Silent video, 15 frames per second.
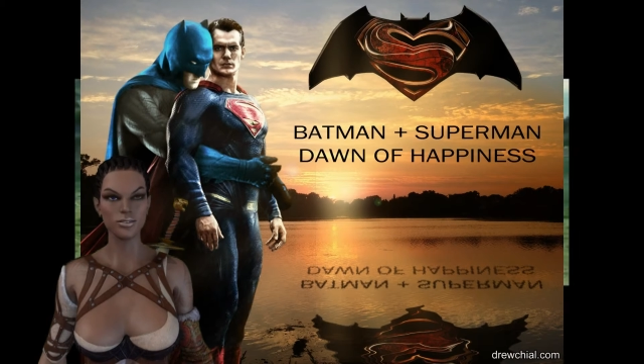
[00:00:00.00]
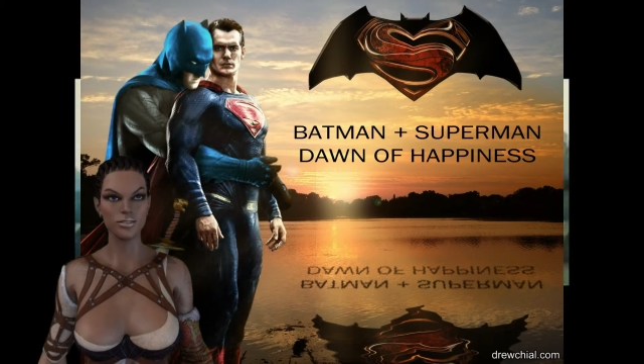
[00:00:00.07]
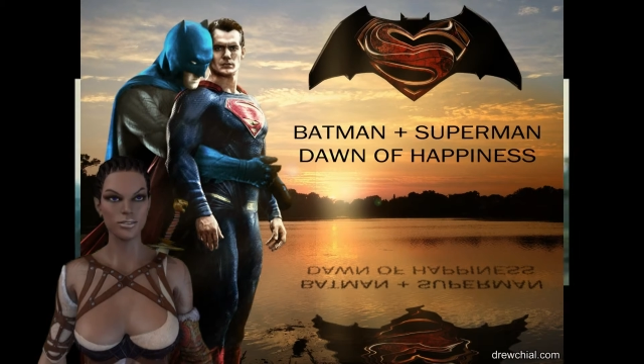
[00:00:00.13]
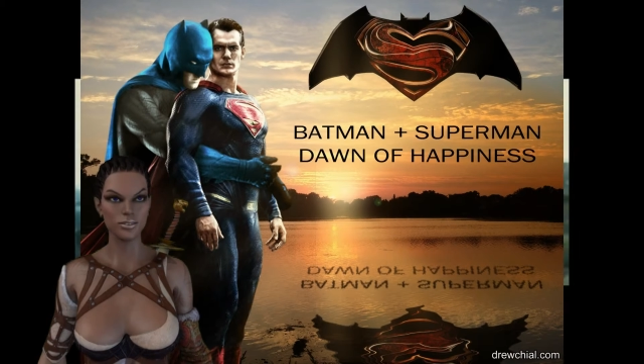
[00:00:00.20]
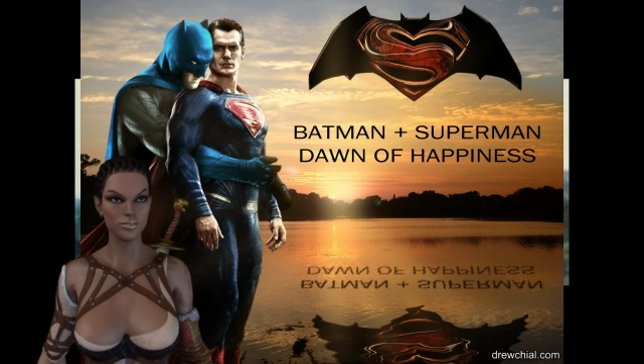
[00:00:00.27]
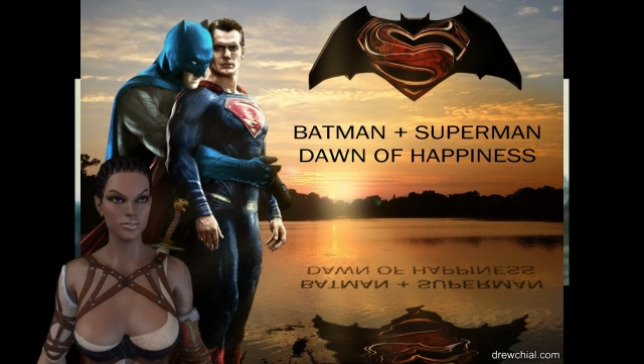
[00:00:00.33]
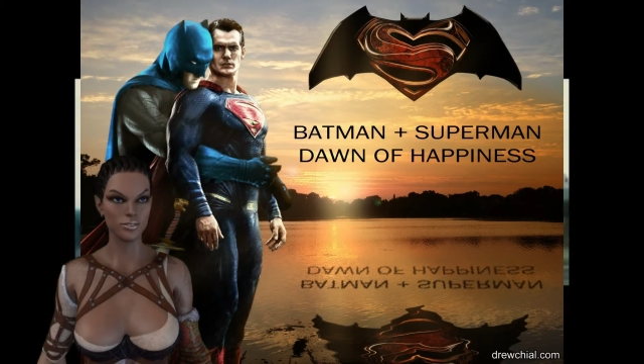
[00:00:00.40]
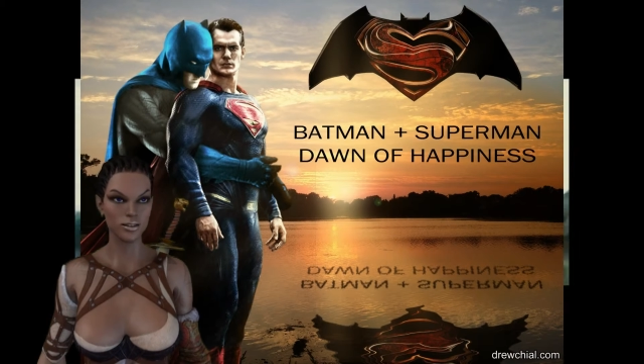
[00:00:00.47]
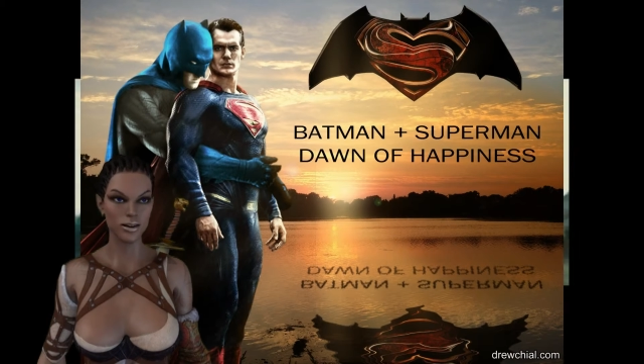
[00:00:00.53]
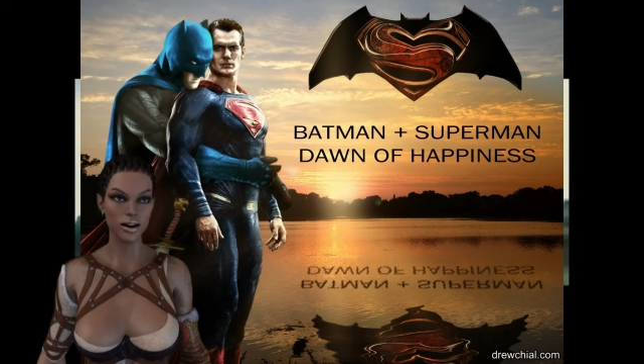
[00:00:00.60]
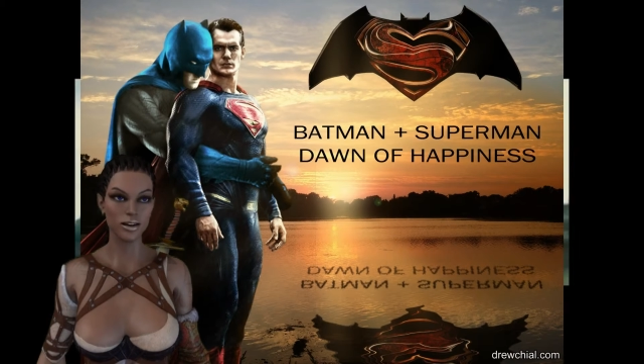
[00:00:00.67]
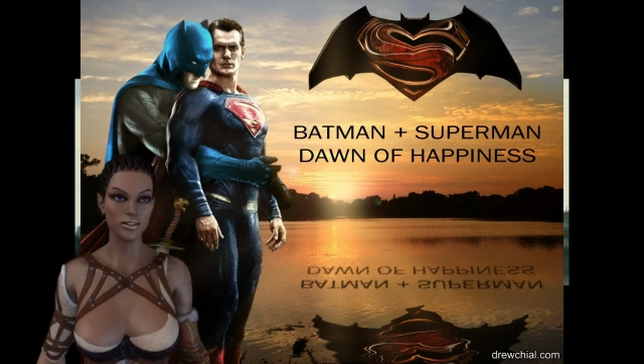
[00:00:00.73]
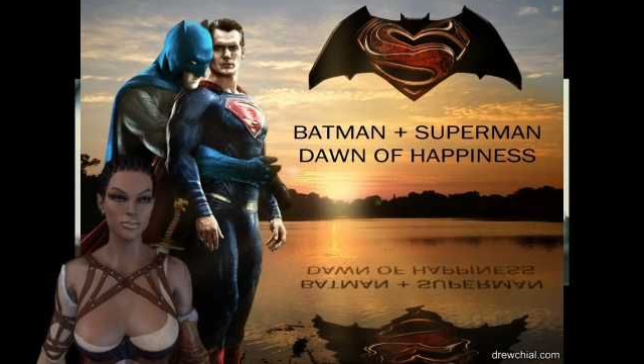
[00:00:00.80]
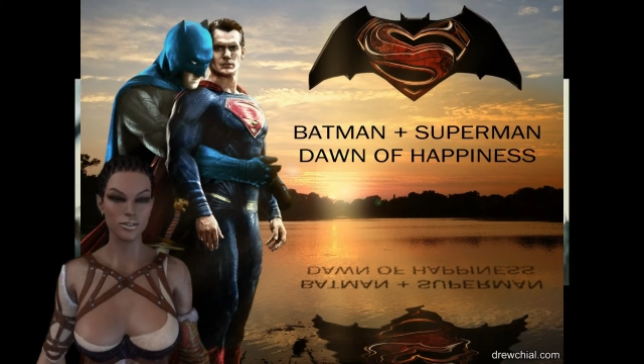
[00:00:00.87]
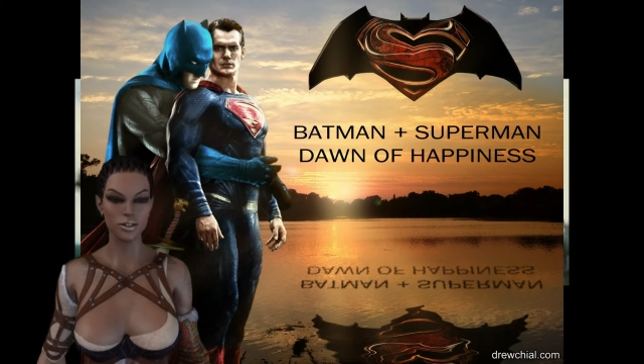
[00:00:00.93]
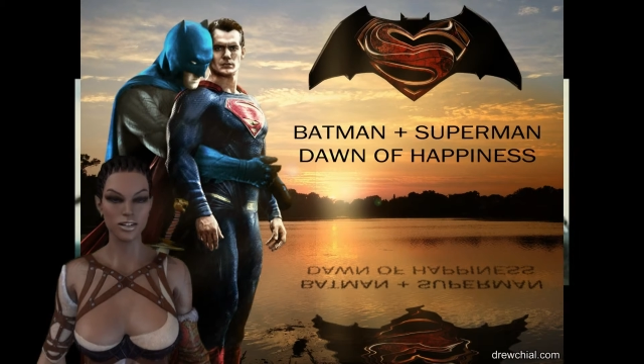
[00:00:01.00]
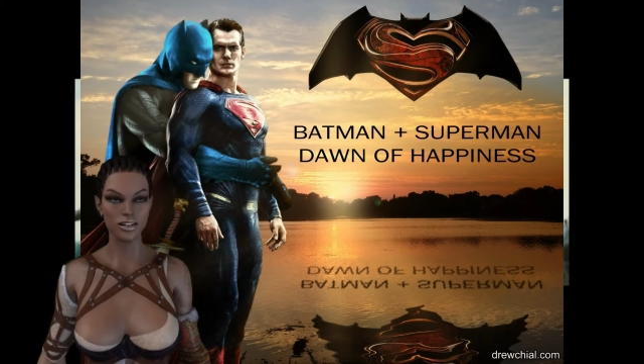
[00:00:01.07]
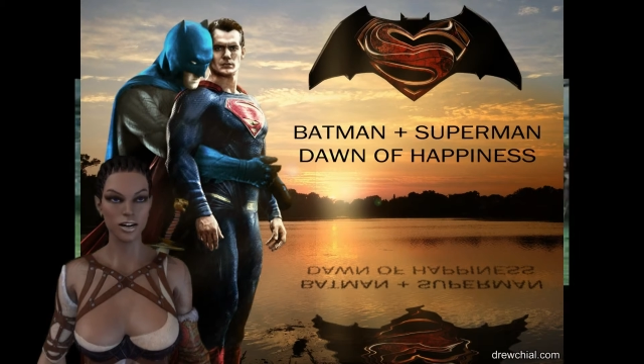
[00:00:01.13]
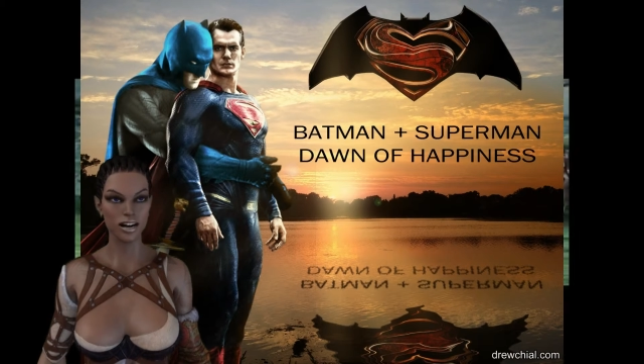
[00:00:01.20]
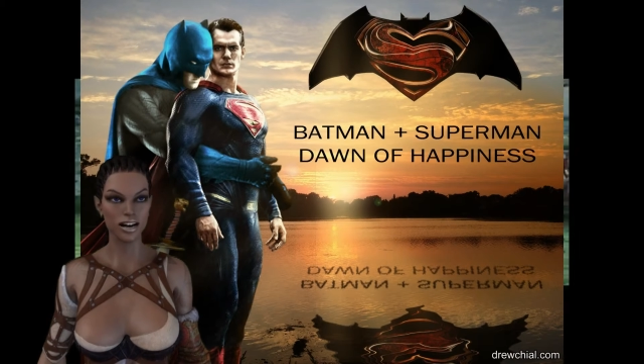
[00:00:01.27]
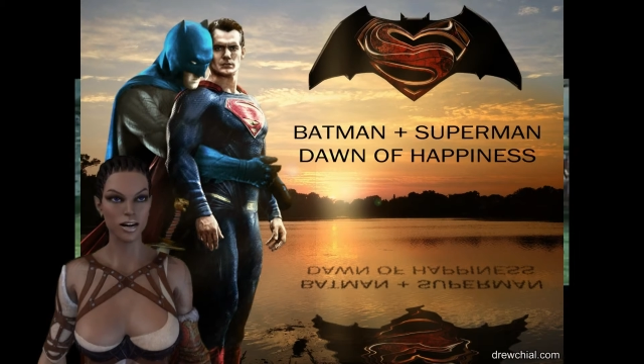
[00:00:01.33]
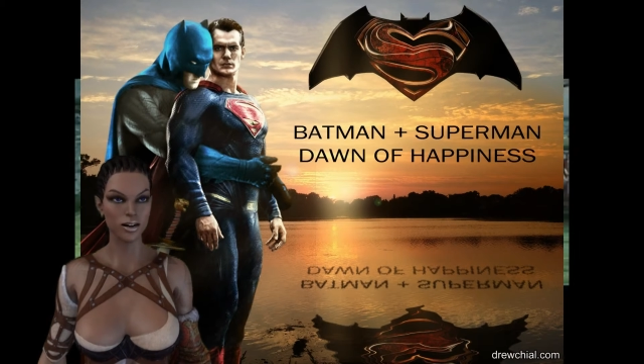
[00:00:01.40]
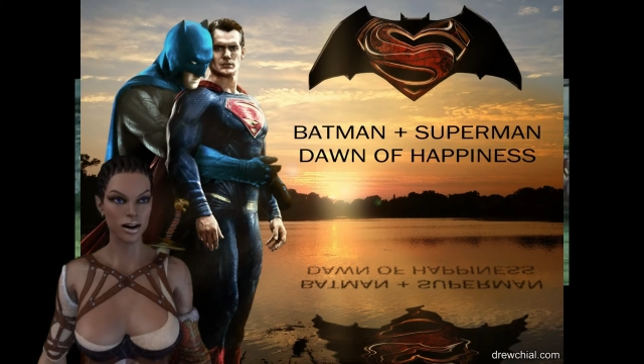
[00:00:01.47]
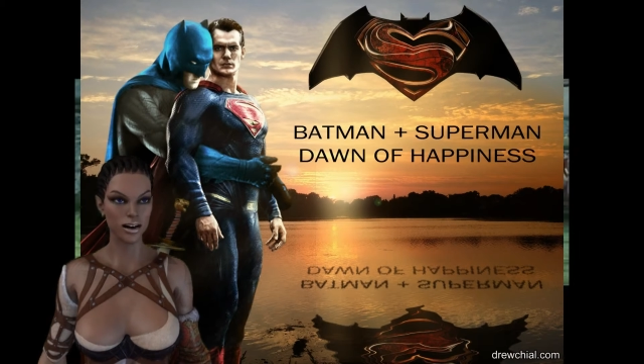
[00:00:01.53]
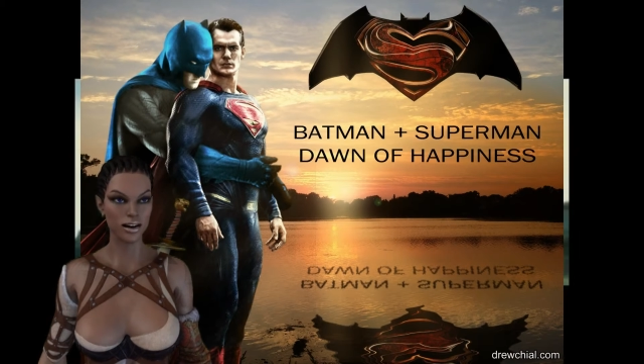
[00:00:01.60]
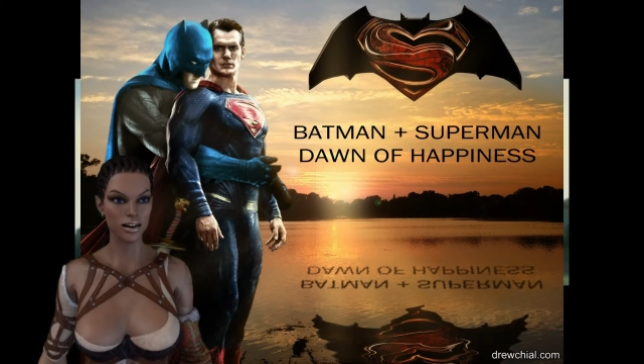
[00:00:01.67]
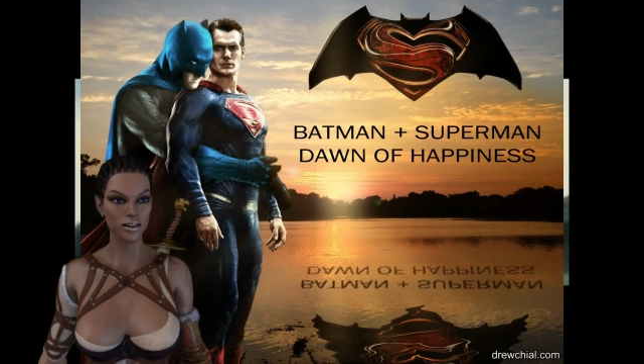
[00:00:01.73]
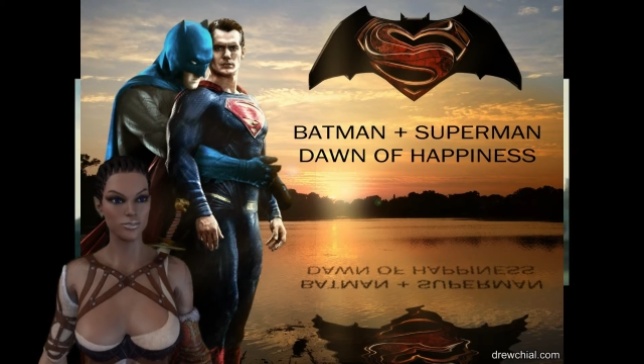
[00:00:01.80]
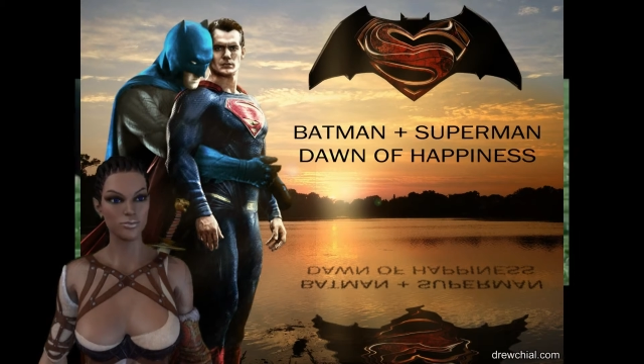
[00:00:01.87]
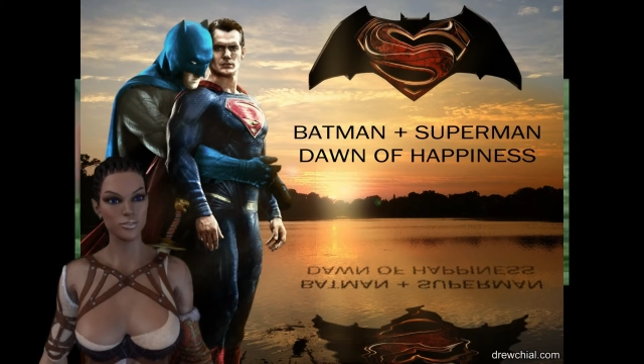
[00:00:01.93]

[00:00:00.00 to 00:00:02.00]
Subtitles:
Christopher Nolan's Batman, they've been